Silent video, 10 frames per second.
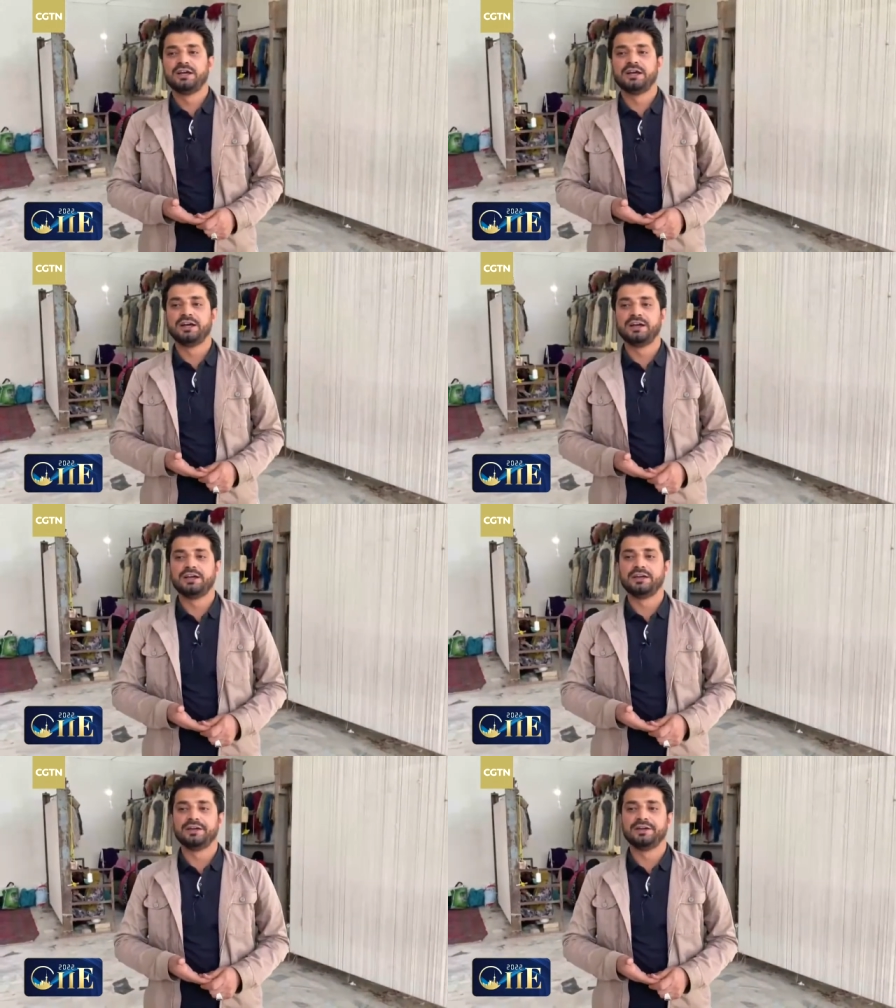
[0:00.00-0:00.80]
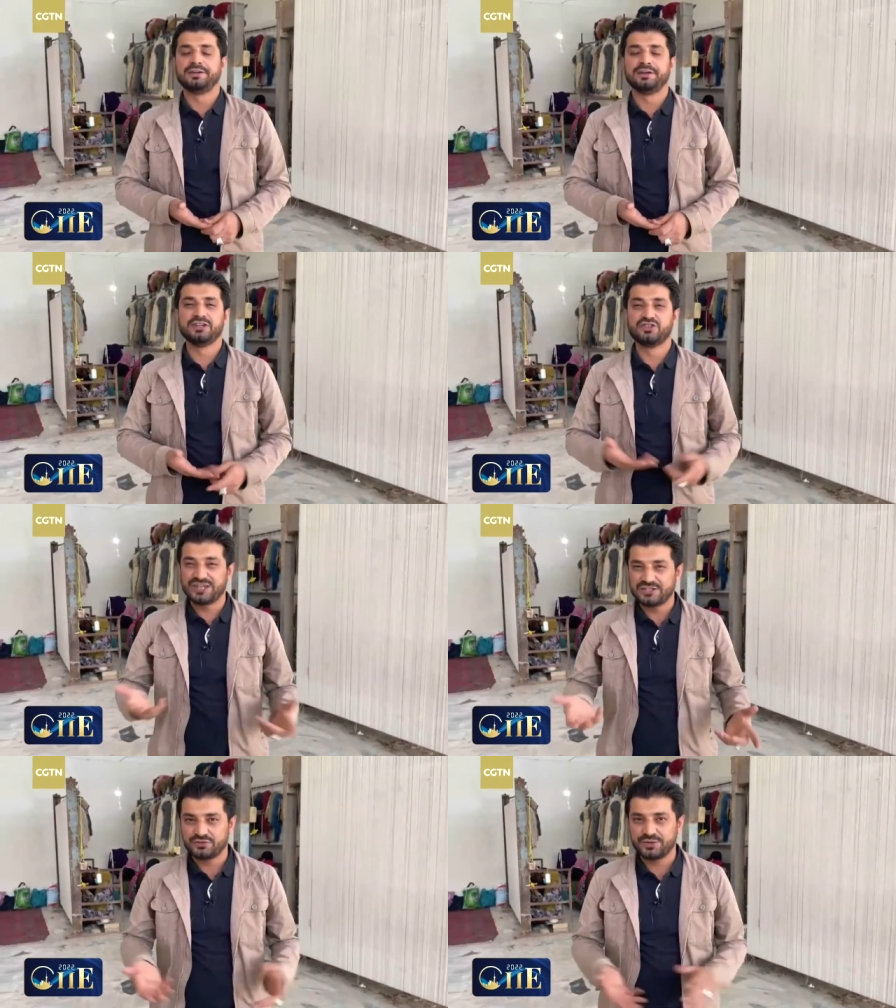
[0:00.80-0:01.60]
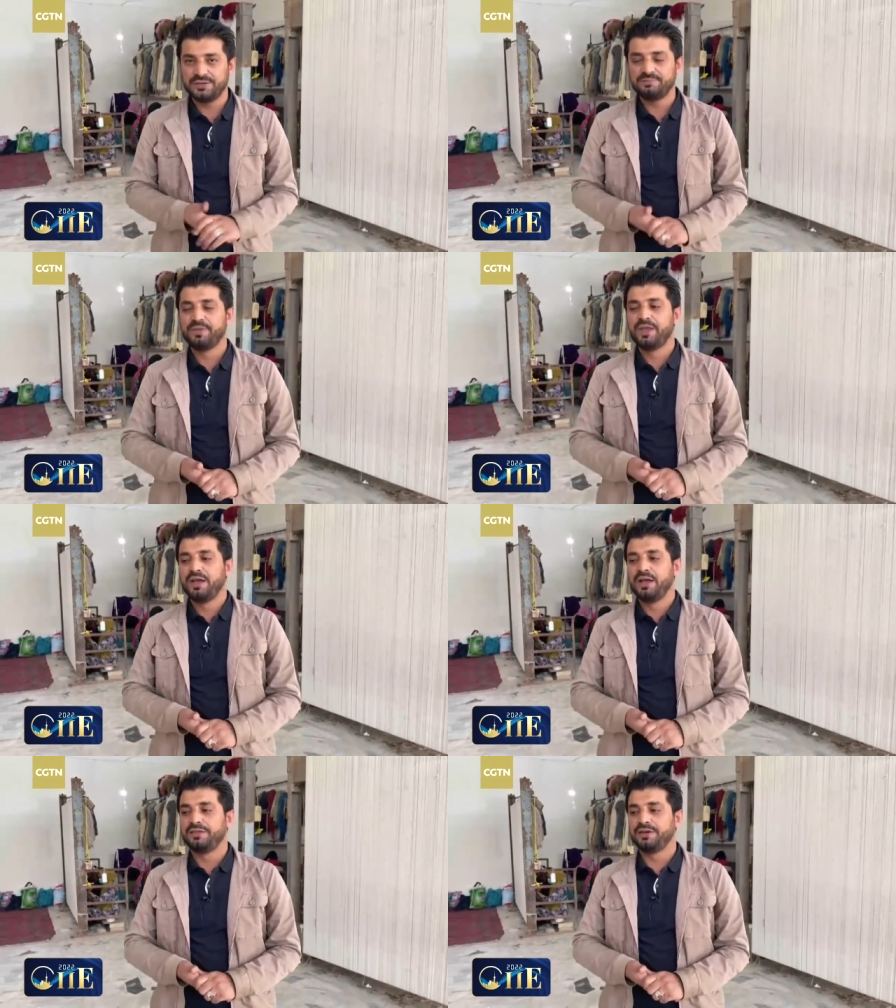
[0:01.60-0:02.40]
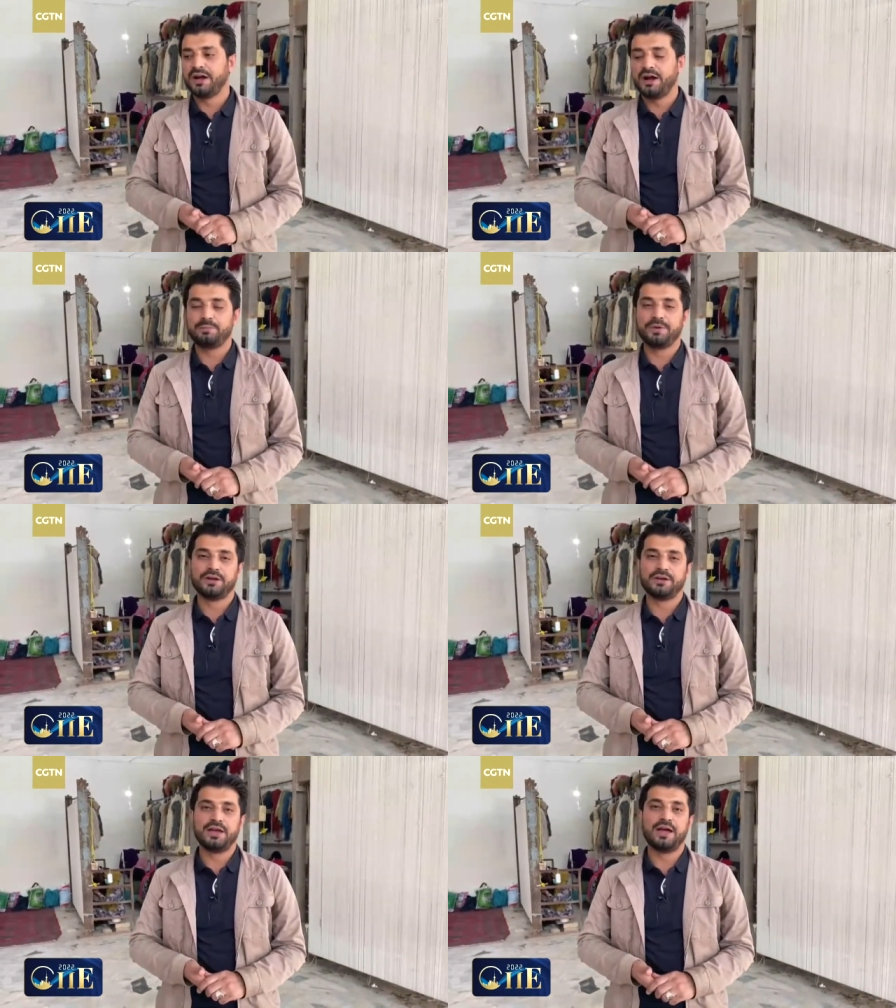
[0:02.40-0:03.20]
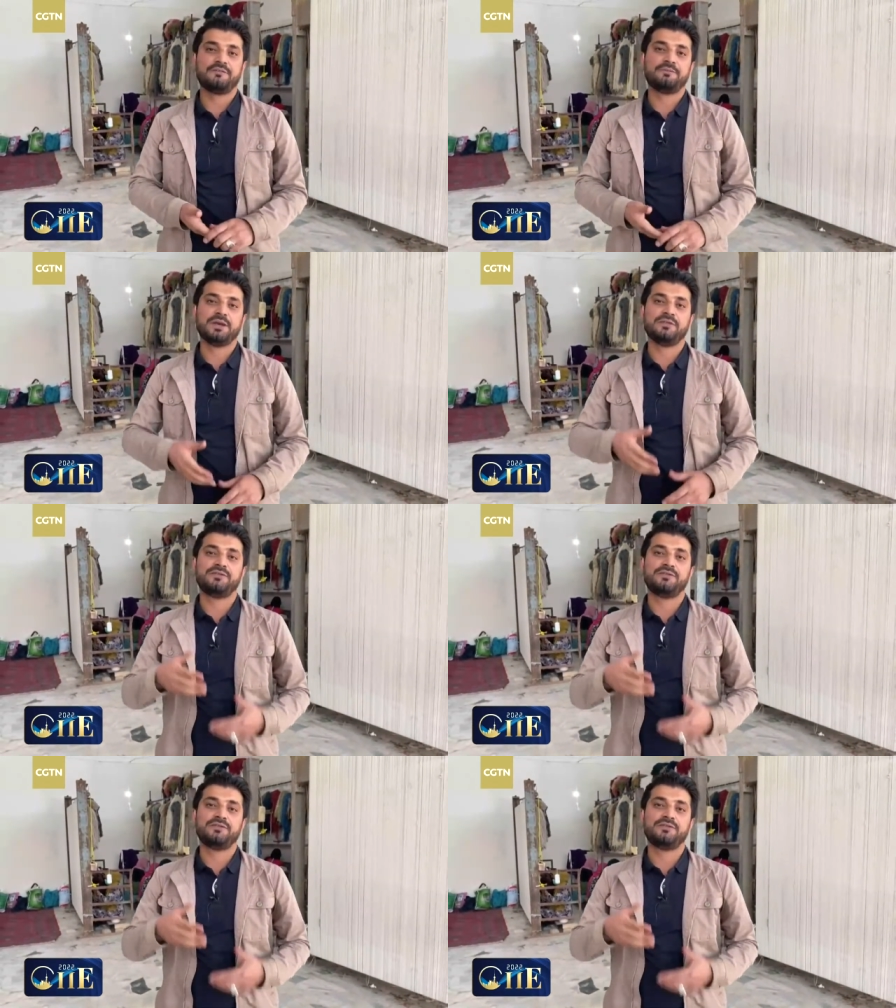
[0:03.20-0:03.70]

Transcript: uh, uh, industry. And the carpet have been